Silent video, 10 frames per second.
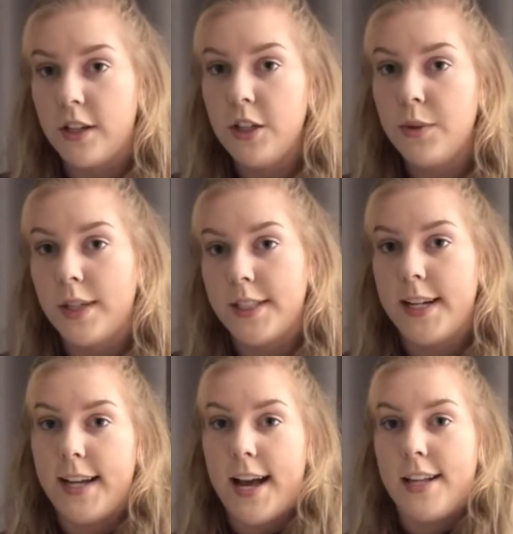question I
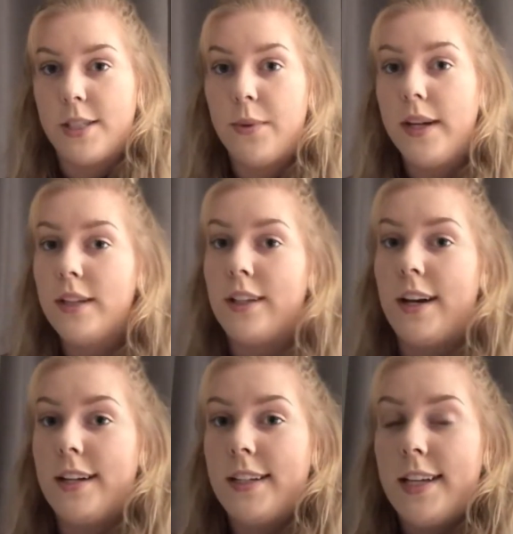get asked quite a
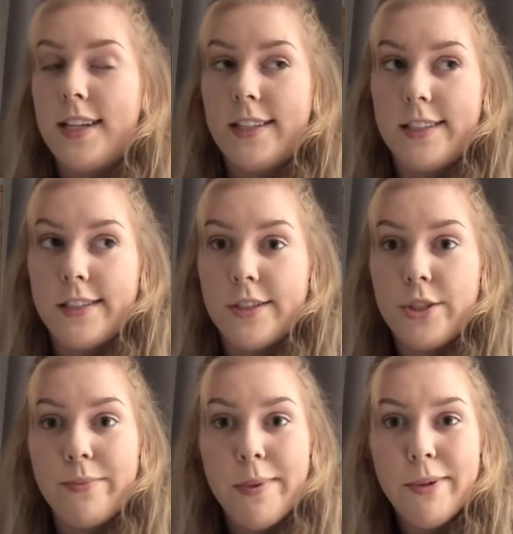lot is, do
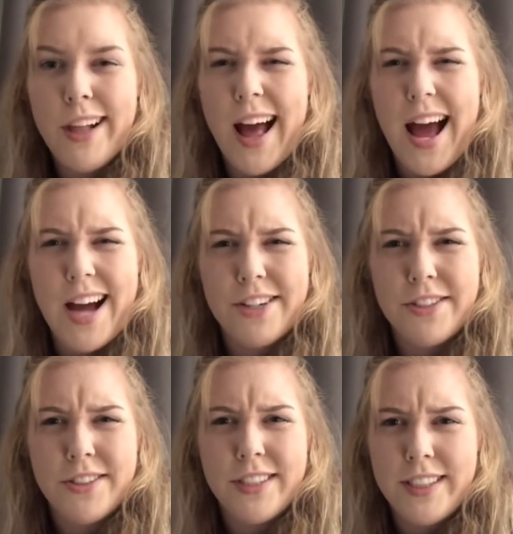people
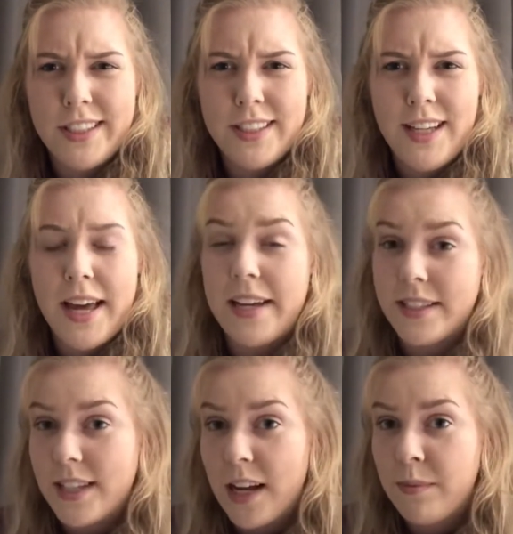actually
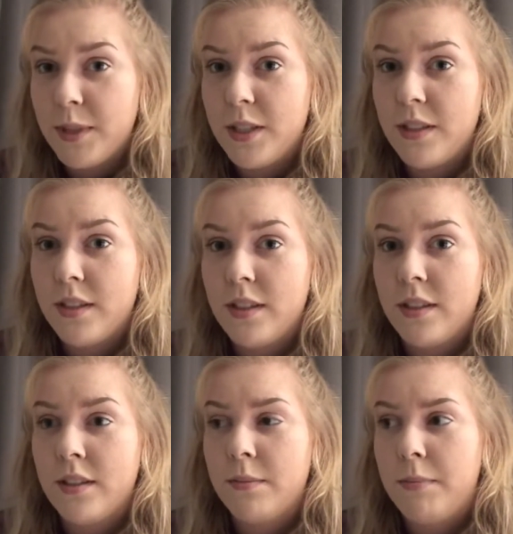accept
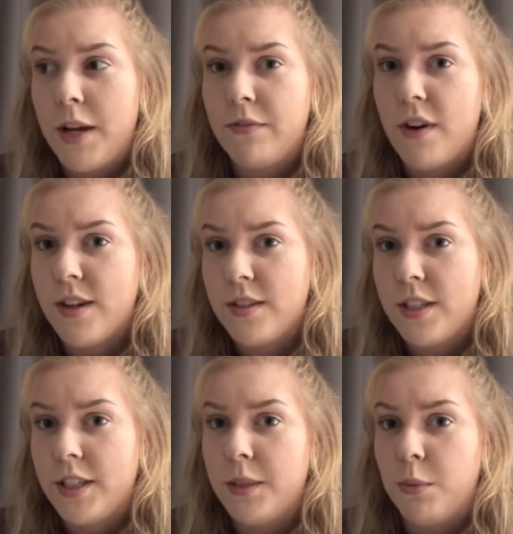
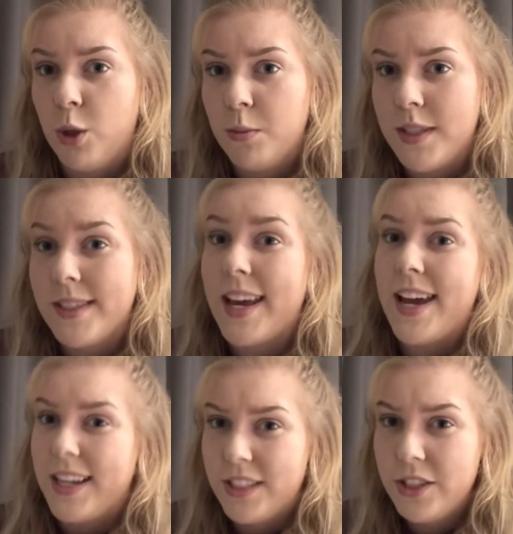Pennfoster diplomas
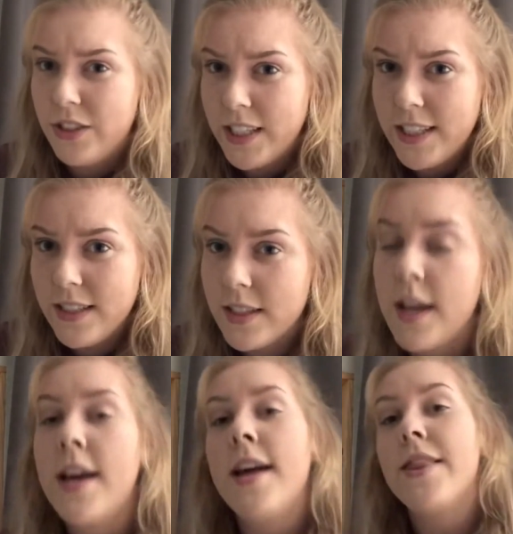and degrees?
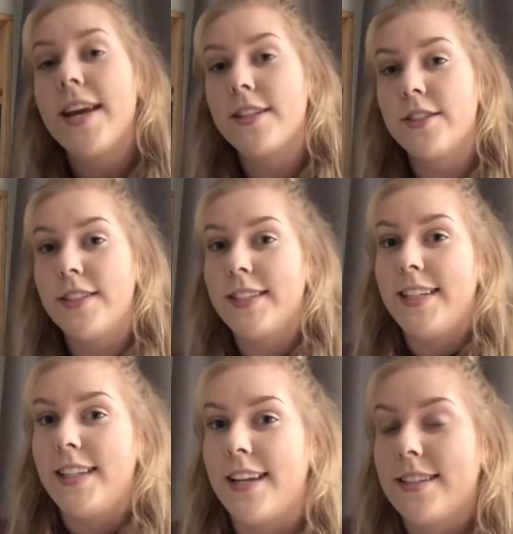The answer is
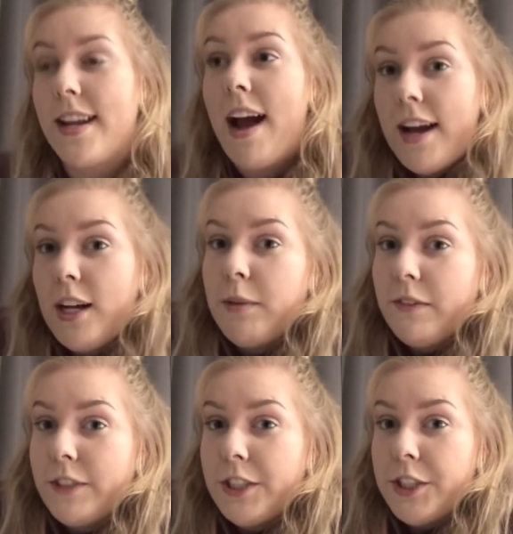yes. I got my
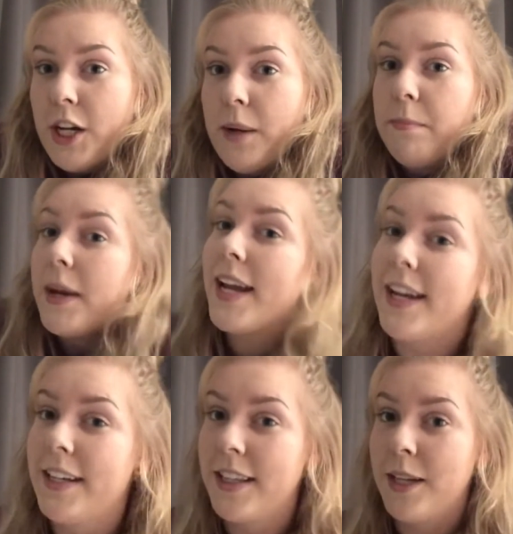first job by
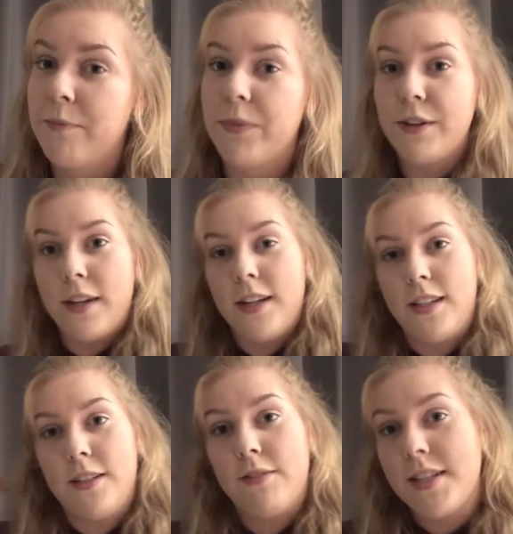handing them
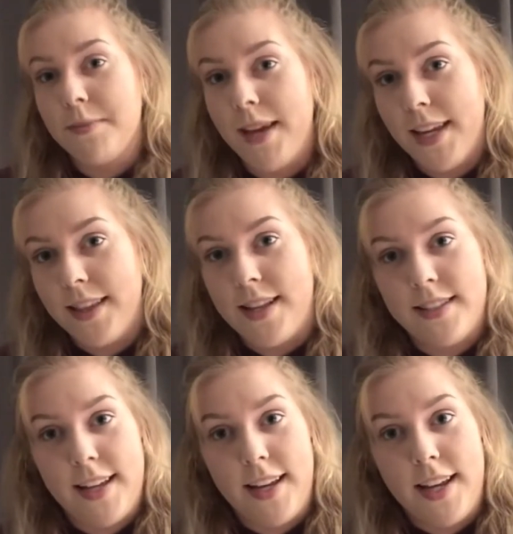a resume that said